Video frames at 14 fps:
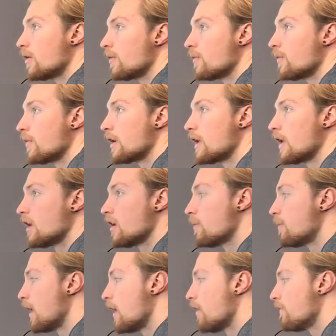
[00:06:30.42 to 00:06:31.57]
we're getting
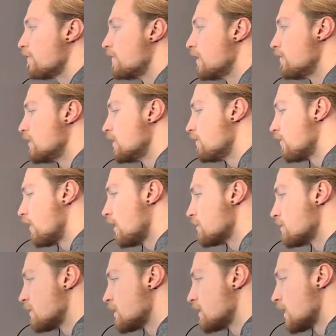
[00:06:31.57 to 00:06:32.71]
about 50 frames
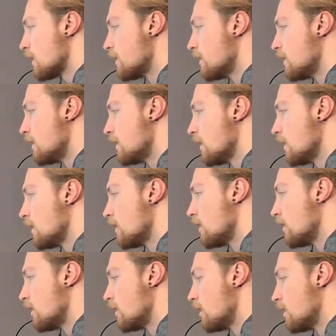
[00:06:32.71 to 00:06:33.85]
per second here,
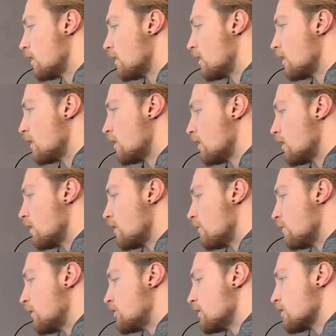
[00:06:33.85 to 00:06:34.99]

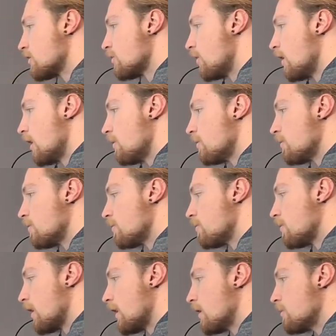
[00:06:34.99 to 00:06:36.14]
which is quite
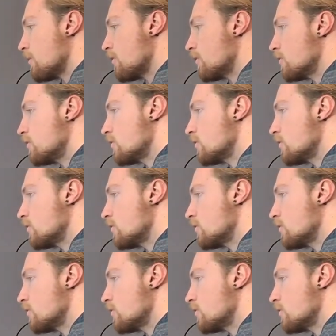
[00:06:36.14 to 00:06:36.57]
playable.